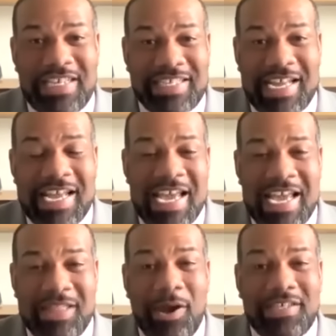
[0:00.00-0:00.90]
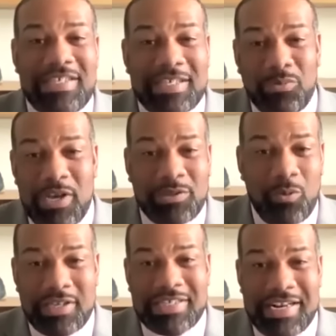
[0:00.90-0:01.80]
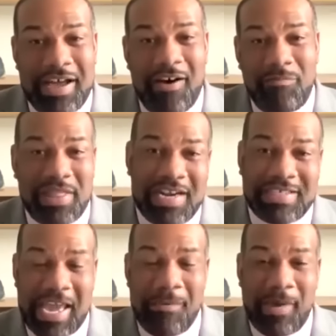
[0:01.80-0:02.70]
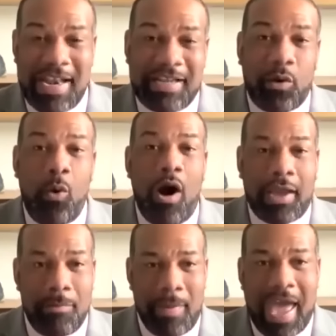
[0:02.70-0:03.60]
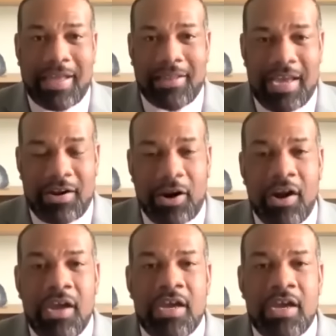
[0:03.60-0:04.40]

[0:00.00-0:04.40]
He said he thought six weeks wasn't enough, but then his campaign had to walk it back later.